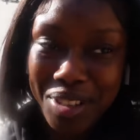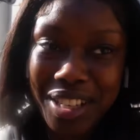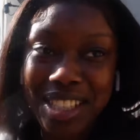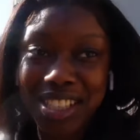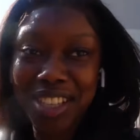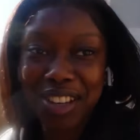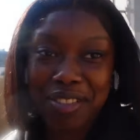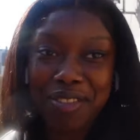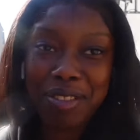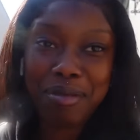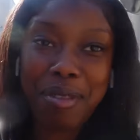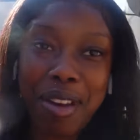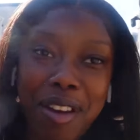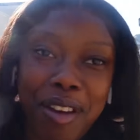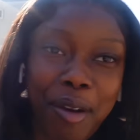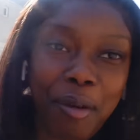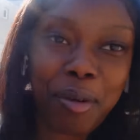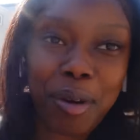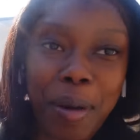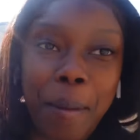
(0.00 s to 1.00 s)
it's Luvallyy Mary
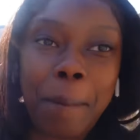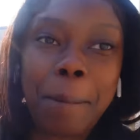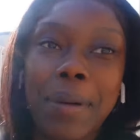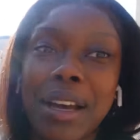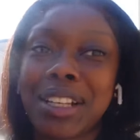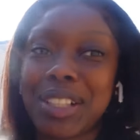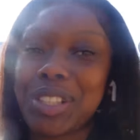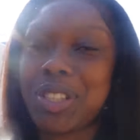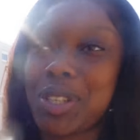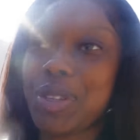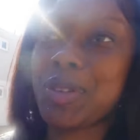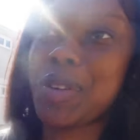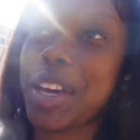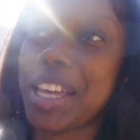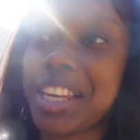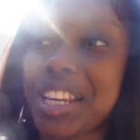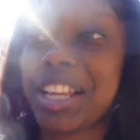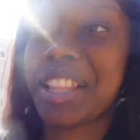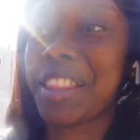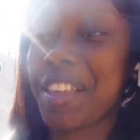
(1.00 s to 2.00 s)
and welcome back to
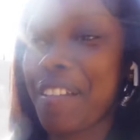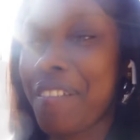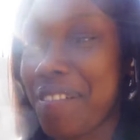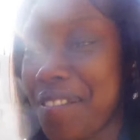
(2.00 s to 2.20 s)
another